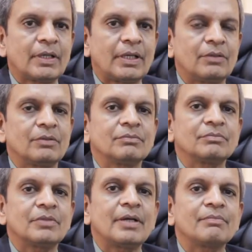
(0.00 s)
Hello,
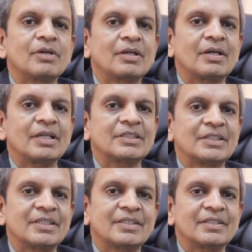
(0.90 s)
I am Dr.
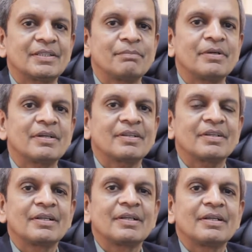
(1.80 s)
Rajasekhar
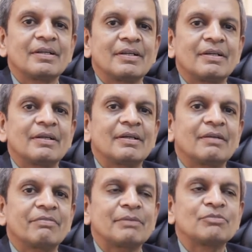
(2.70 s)
MR
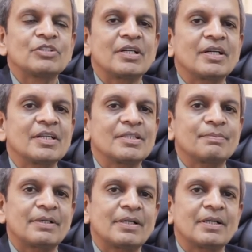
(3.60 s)
from Chirag
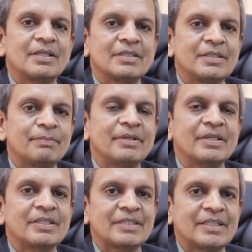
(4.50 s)
Hospital, JP
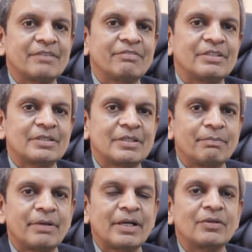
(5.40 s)
Nagar Second Phase,
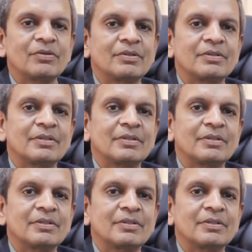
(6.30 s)
Bangalore.